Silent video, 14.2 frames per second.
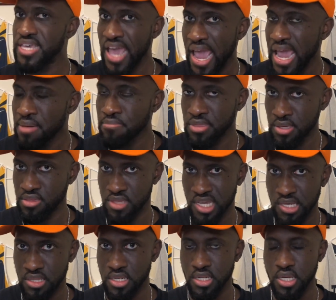games this
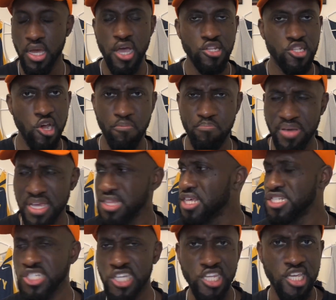season to be
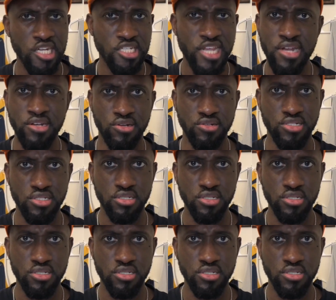legit contenders.